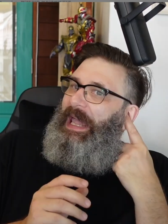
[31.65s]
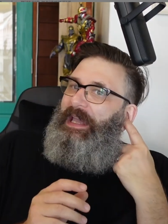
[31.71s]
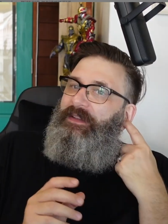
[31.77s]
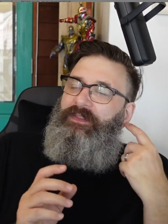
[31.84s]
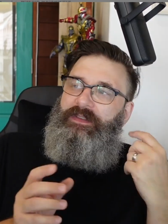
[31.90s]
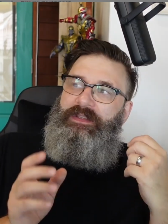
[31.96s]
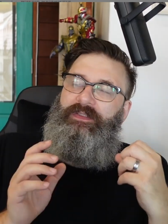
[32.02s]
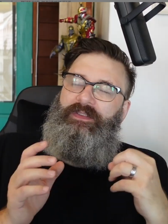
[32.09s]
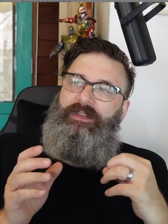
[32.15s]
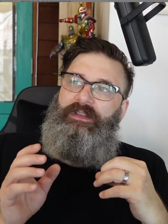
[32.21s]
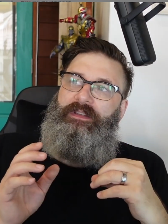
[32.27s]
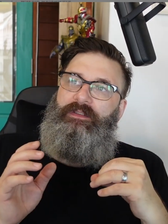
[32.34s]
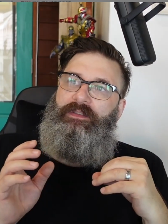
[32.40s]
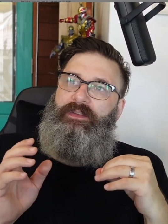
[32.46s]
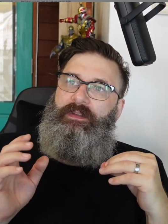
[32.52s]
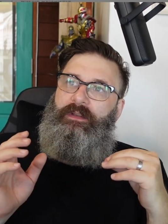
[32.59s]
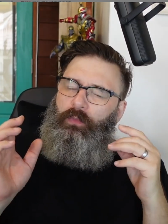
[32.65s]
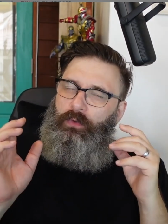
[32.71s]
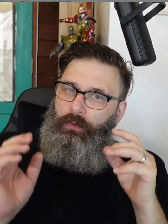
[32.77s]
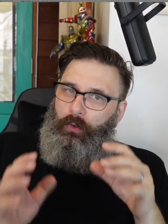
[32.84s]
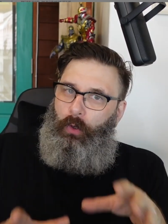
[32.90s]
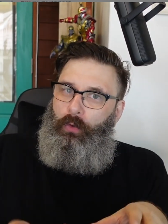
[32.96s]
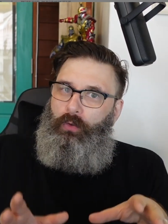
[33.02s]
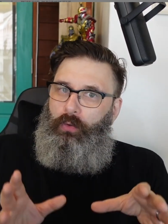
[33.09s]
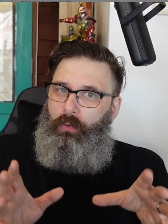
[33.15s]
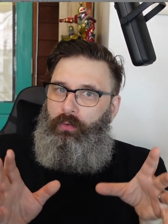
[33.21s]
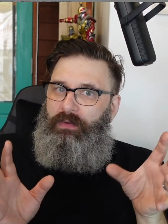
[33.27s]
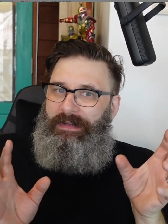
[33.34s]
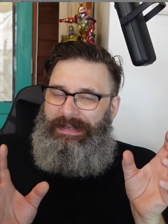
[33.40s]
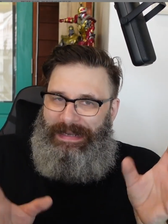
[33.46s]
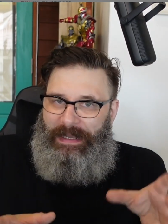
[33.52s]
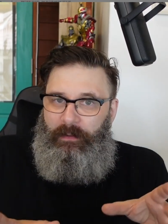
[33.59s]
As this is
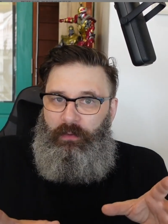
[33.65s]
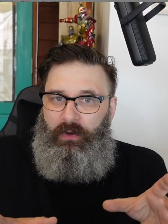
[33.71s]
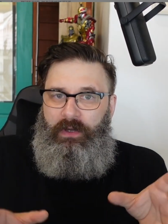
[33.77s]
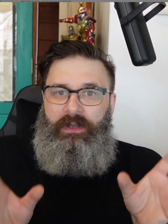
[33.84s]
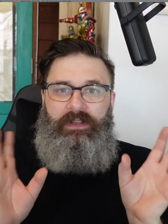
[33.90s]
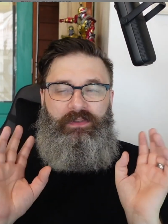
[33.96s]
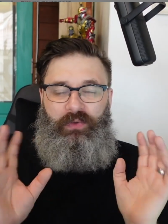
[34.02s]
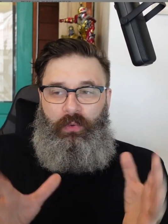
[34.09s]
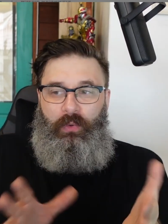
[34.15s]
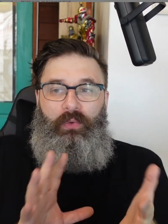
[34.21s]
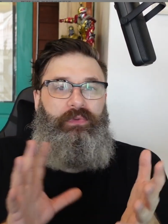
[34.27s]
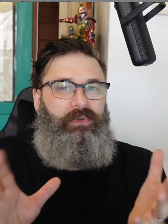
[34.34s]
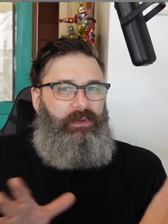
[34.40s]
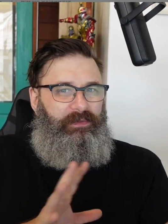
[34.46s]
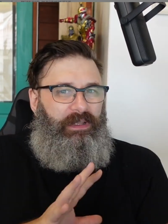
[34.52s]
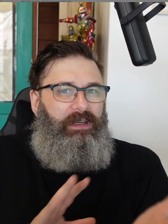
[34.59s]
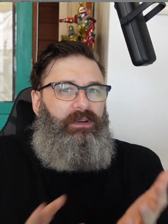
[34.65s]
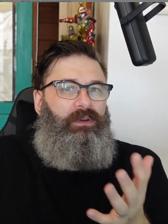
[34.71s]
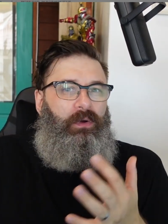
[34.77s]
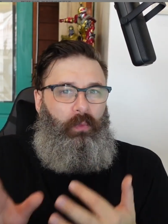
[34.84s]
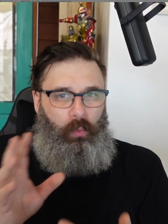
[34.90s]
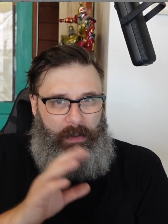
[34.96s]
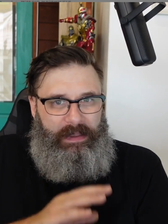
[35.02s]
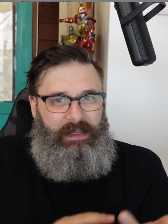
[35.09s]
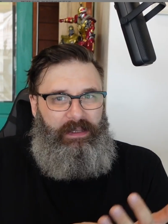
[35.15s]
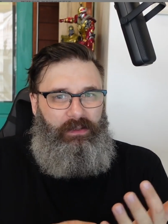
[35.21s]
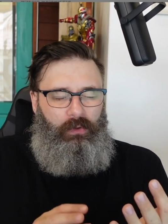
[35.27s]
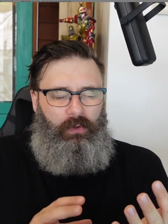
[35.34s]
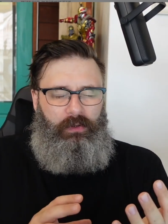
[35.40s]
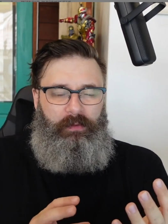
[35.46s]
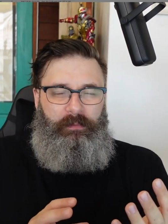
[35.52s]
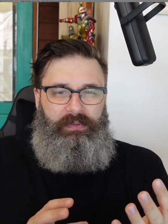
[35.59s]
local network, it's all sort of done within
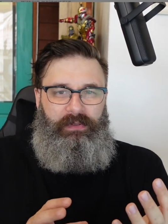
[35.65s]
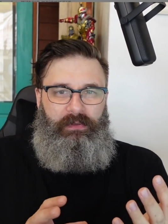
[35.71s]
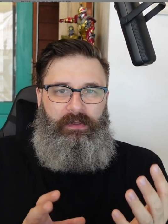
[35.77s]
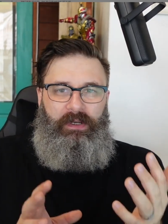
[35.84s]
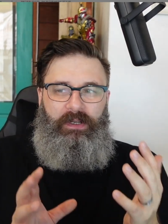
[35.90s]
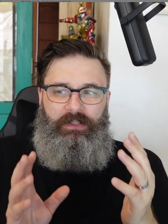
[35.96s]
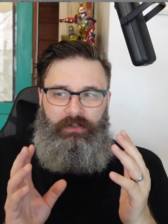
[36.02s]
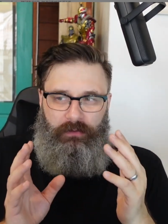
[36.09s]
your computer.